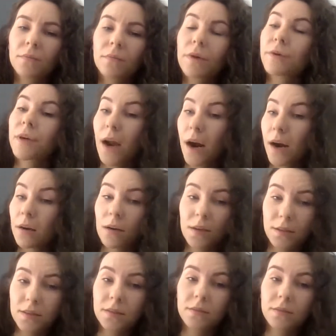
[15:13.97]

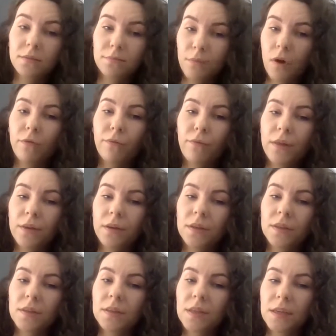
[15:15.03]
regardless of whether
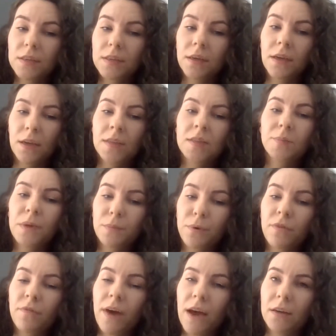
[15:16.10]
this has been
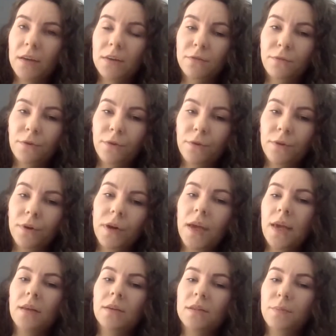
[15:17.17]
provided for
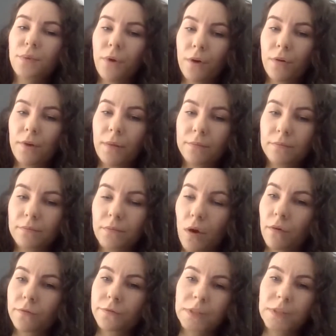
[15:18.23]
in the program
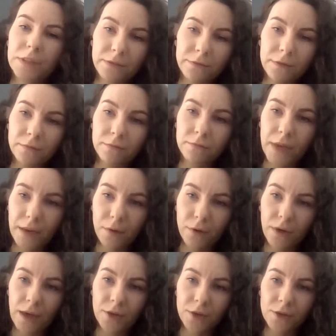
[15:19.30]
of the given
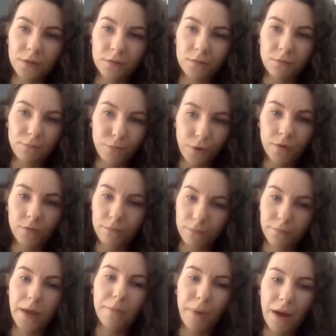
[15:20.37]
education
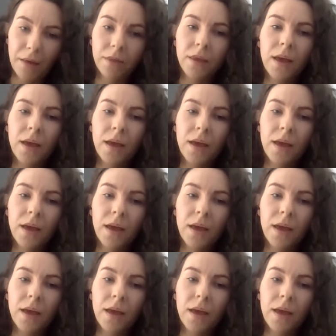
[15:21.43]
path.